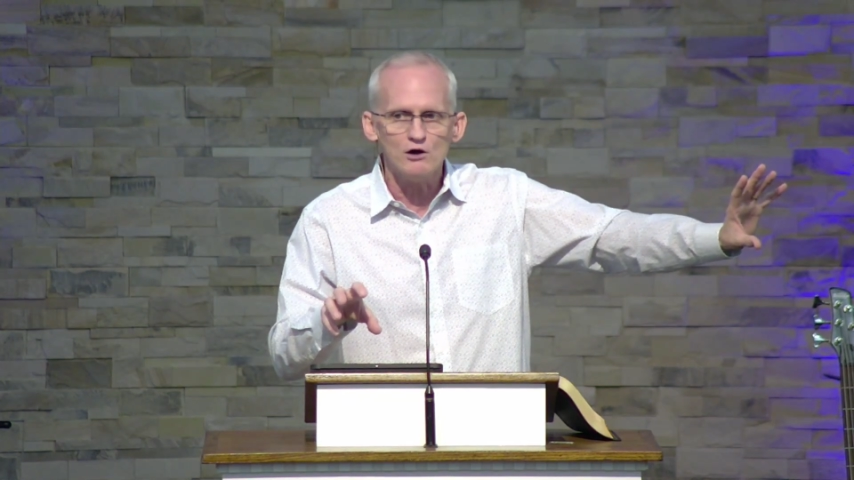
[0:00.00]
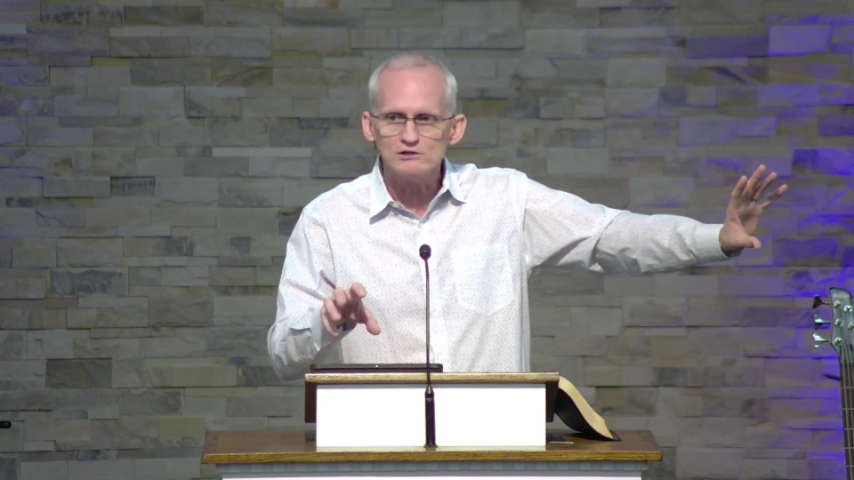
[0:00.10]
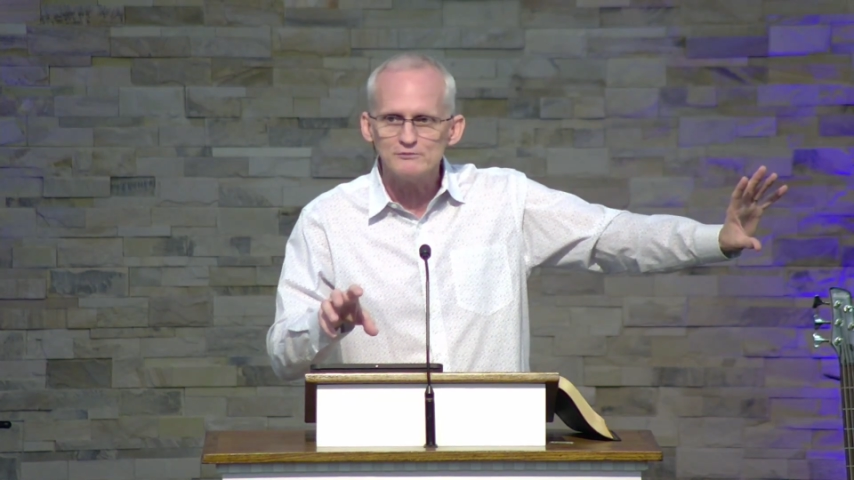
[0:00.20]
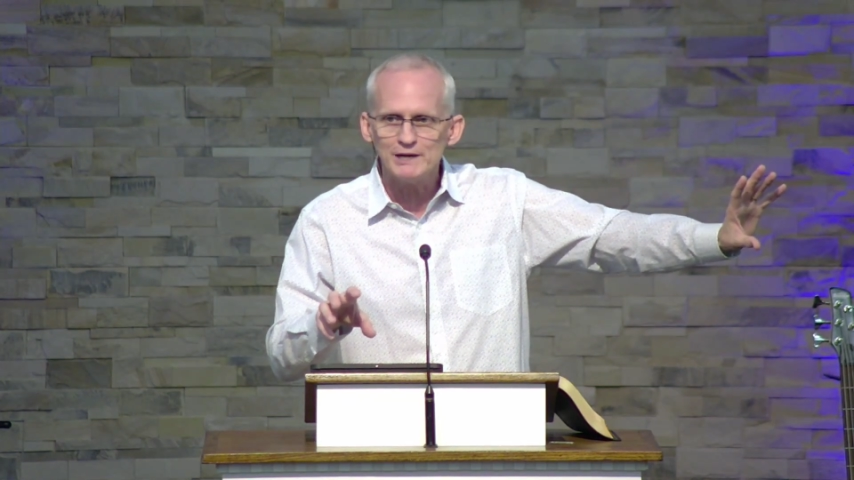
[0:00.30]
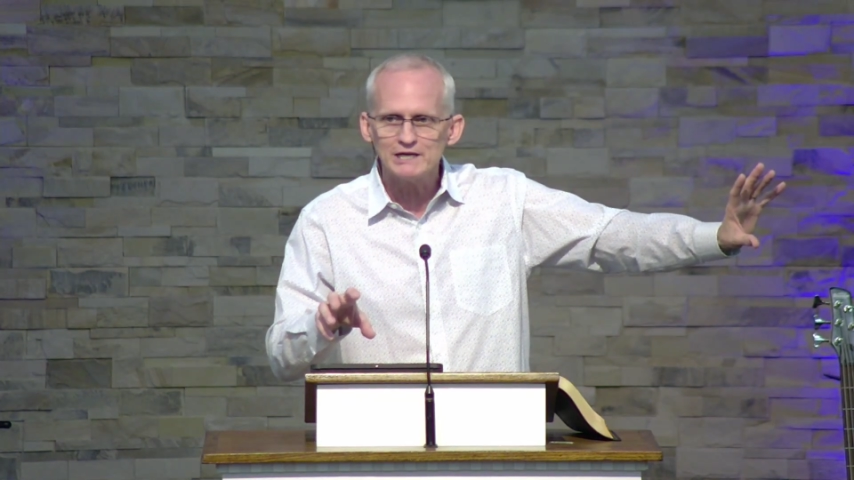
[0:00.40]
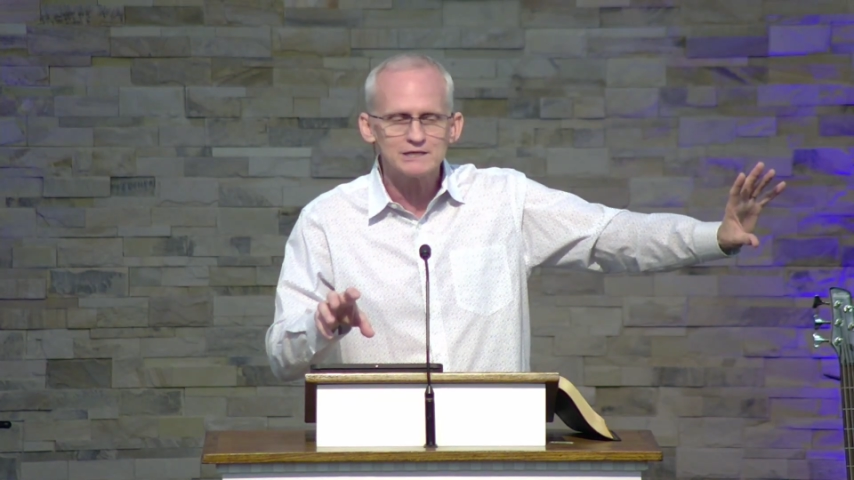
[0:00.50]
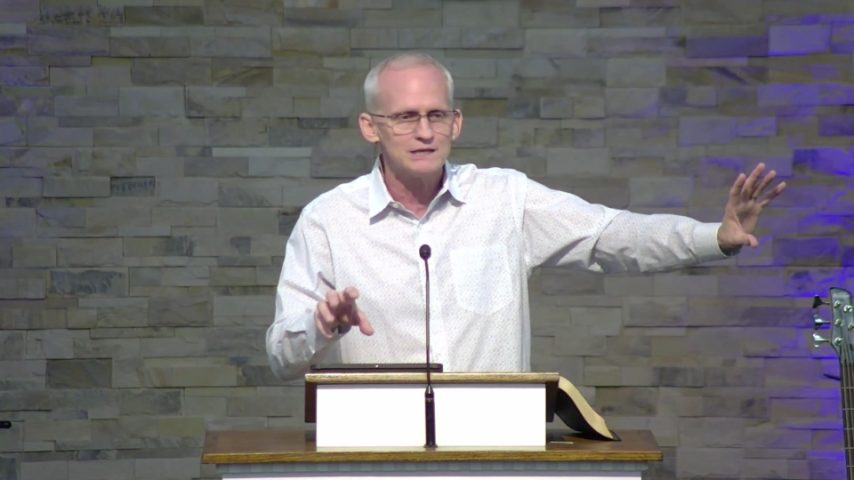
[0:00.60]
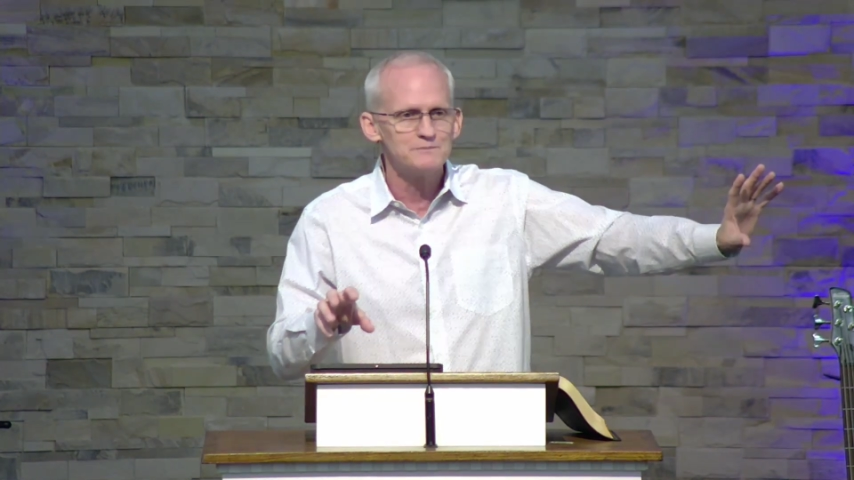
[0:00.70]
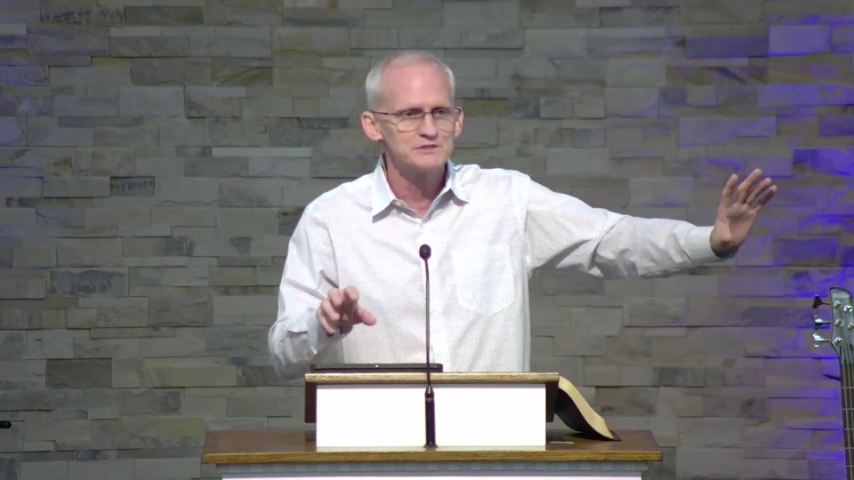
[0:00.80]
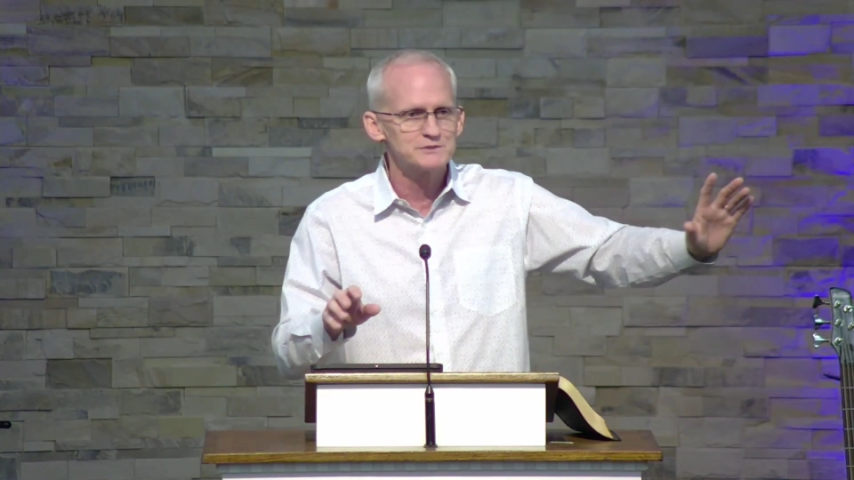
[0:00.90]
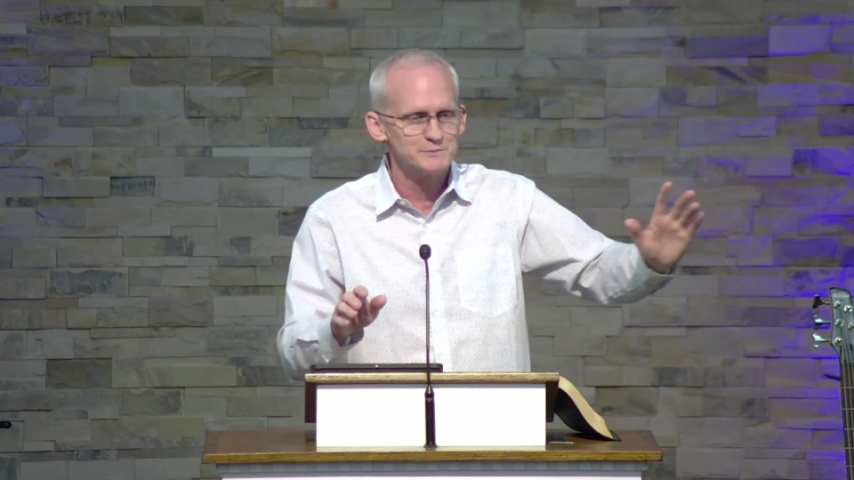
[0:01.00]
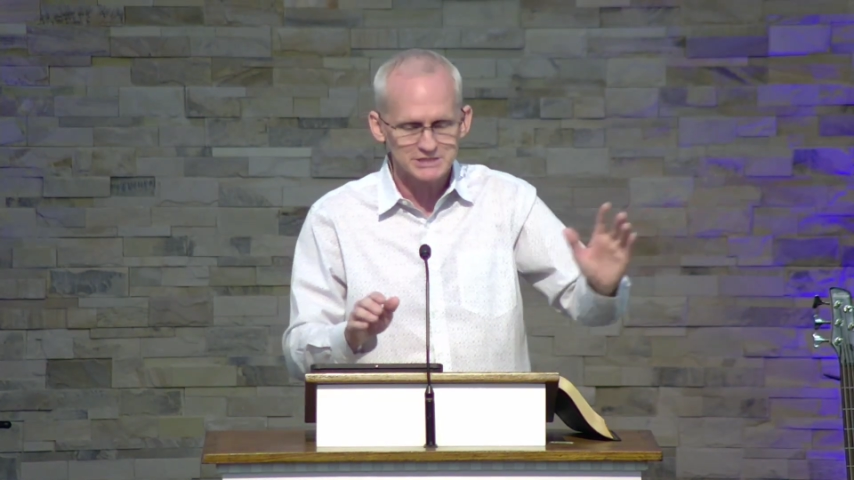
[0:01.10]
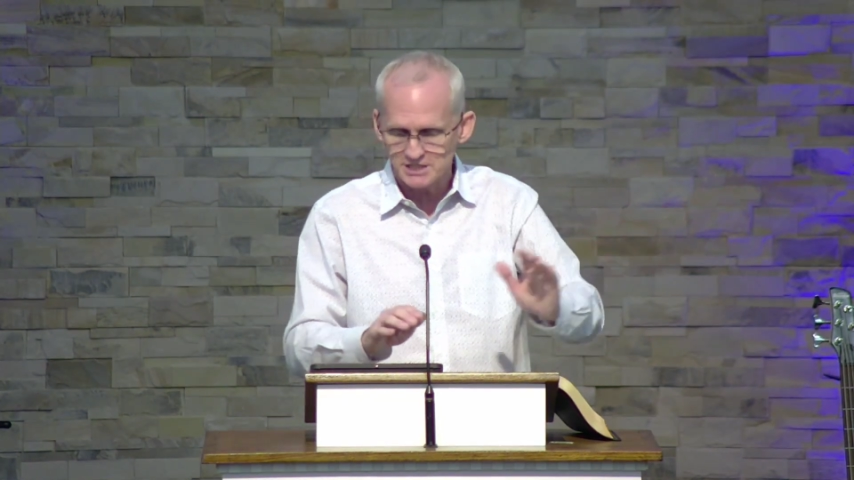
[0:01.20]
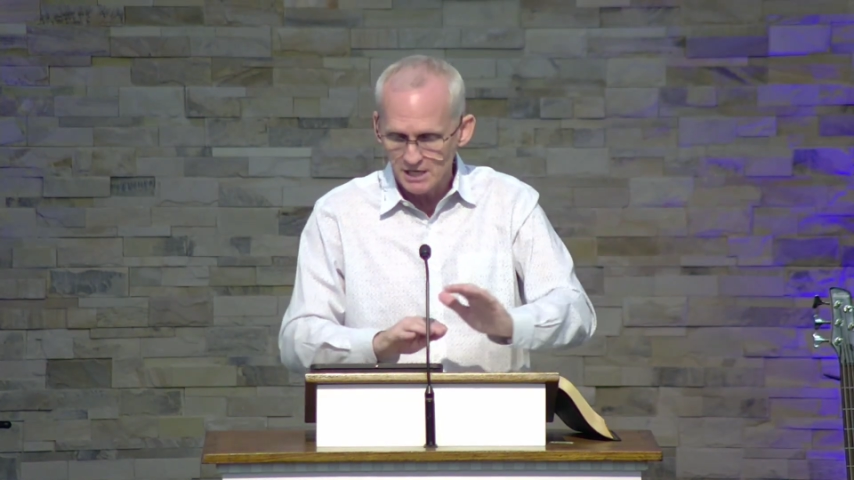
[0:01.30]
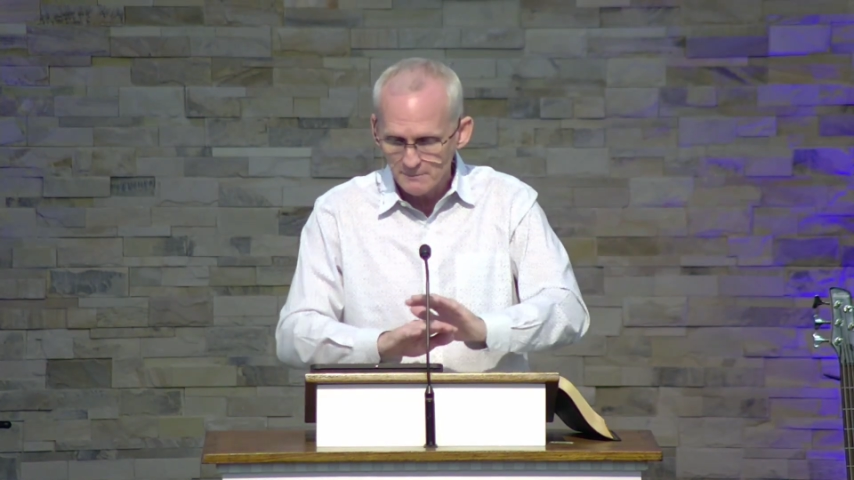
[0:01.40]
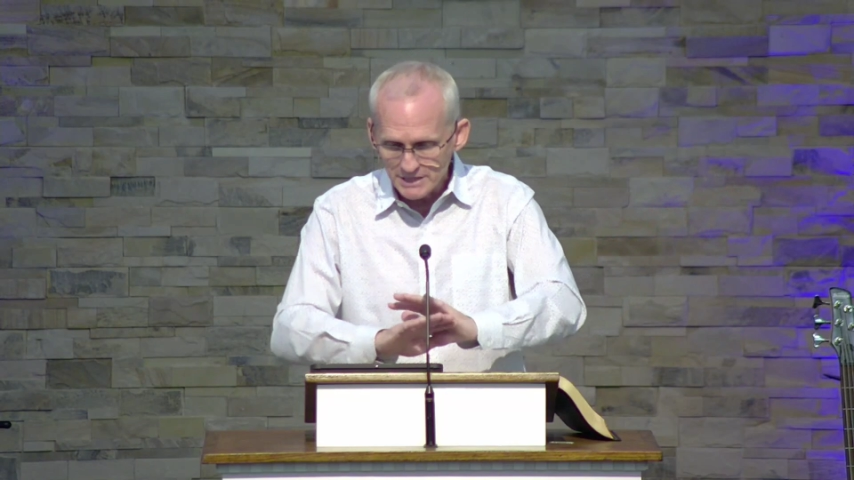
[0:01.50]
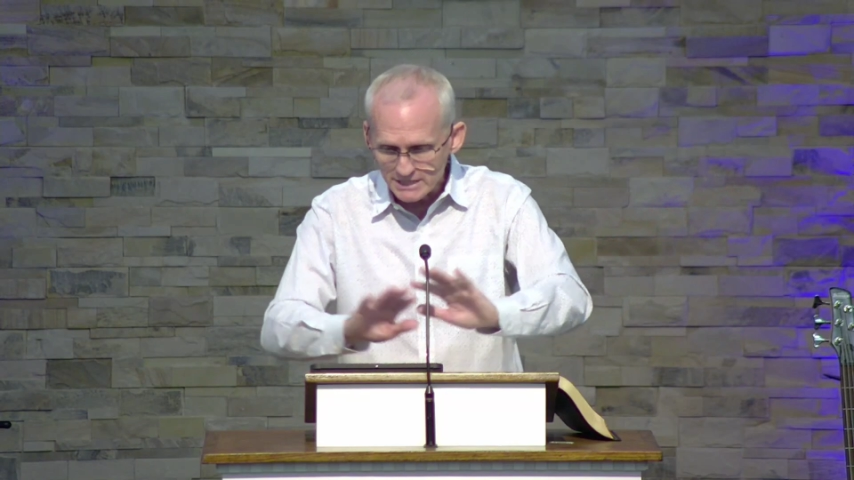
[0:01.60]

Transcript: all of my accomplishments